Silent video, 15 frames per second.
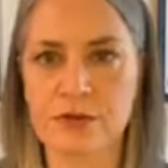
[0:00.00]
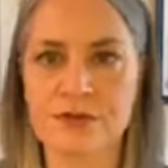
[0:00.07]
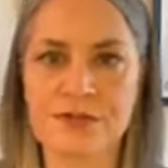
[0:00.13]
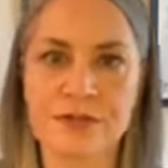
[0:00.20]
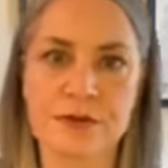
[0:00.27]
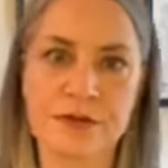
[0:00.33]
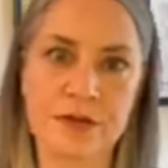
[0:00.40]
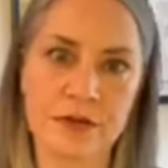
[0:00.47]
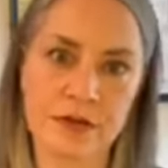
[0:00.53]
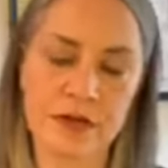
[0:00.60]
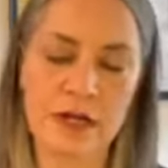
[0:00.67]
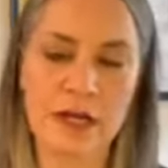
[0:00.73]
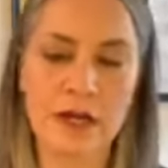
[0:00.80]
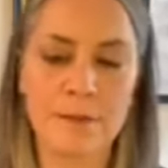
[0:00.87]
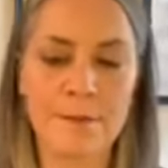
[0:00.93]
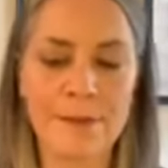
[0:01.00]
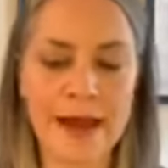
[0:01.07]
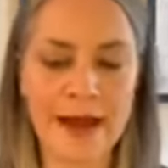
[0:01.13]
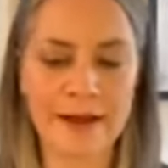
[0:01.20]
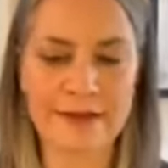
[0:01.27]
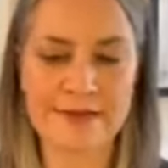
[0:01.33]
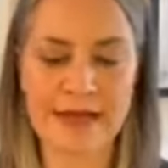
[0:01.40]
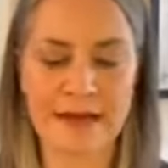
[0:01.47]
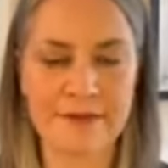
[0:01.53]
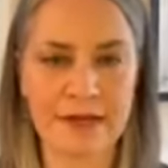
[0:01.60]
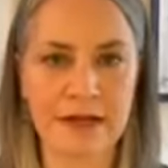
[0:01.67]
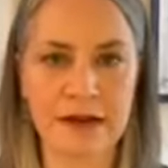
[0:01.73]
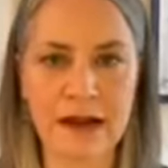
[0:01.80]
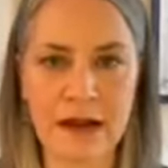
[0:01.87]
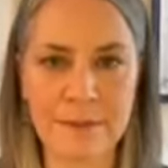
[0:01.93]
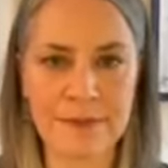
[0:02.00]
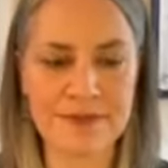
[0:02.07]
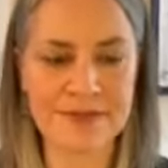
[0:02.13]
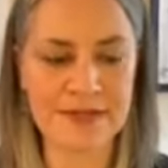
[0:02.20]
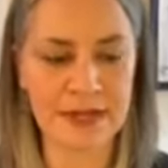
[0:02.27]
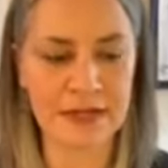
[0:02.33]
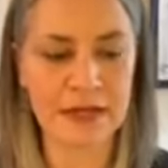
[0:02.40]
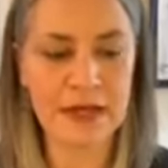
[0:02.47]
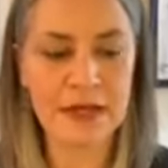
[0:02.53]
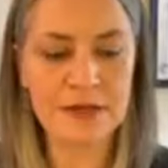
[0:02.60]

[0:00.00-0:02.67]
and so your back is having to compensate.